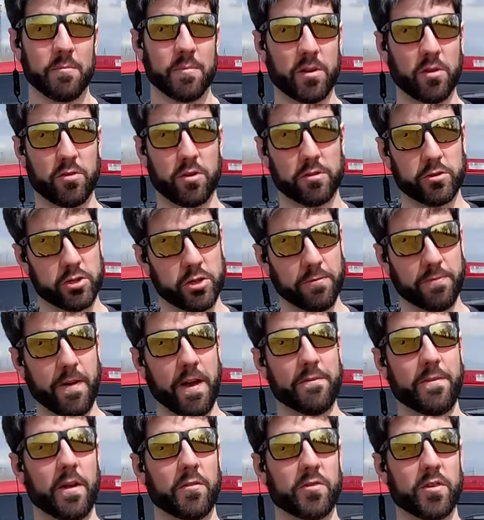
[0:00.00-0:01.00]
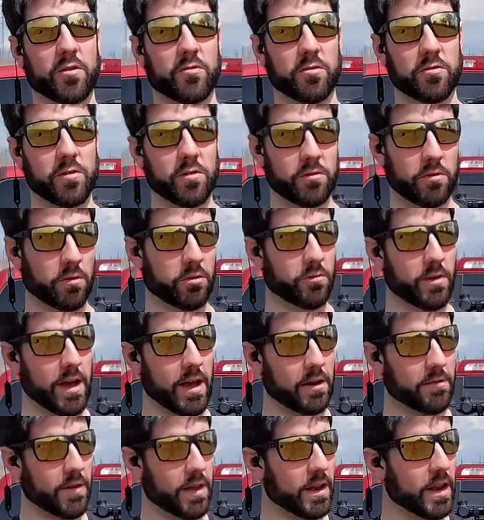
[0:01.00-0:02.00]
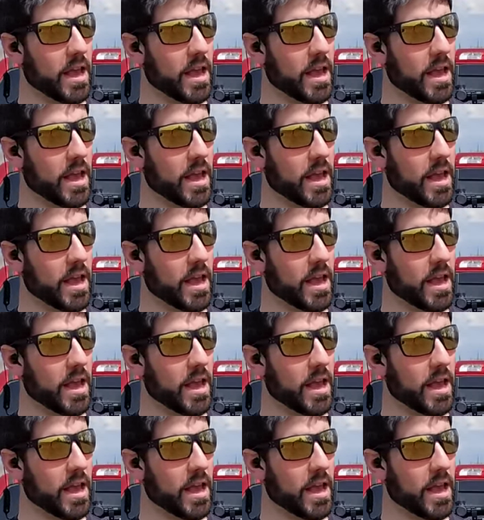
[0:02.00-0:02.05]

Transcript: Because you can shoot 556 or 223 out of it,